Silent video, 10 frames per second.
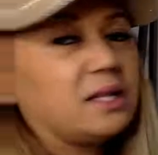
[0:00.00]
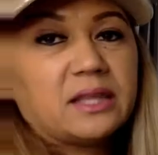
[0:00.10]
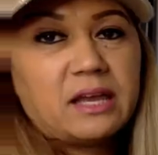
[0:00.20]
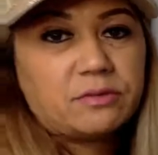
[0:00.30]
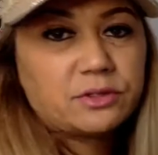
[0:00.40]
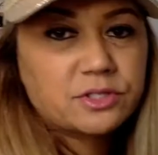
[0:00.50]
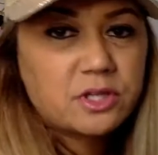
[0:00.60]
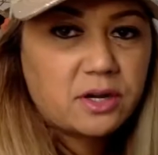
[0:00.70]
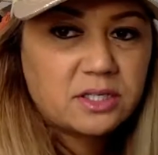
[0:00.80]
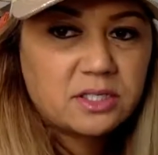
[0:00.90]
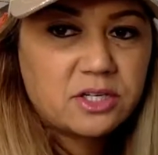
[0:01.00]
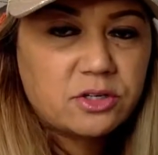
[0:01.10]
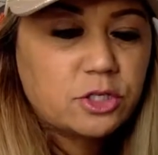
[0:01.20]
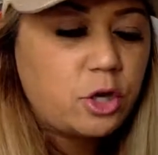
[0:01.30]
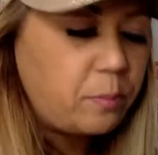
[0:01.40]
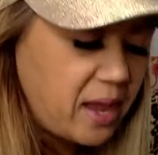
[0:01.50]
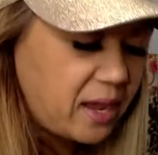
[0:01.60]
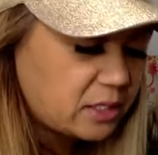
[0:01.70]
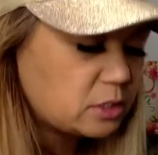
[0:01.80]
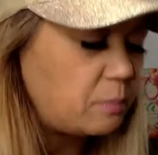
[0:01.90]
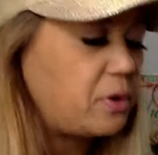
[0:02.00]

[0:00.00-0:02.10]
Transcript: levels are considered Topaz